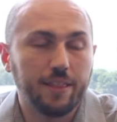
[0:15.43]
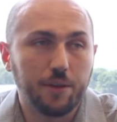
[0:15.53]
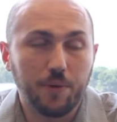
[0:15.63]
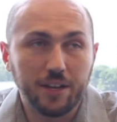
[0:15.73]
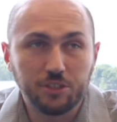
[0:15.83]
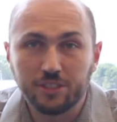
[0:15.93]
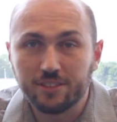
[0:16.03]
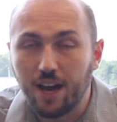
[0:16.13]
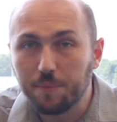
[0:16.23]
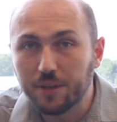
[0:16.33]
They range
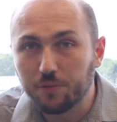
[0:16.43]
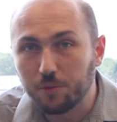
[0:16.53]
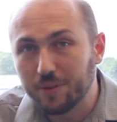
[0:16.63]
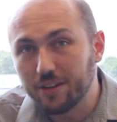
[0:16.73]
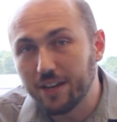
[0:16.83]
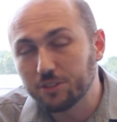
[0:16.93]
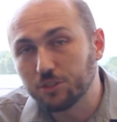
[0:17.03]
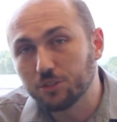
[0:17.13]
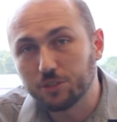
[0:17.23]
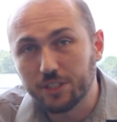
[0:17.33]
in topic from
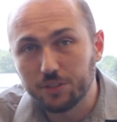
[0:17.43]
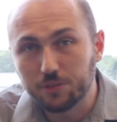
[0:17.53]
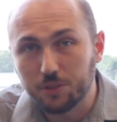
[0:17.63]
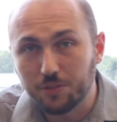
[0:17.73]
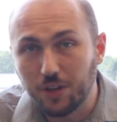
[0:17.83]
international transfer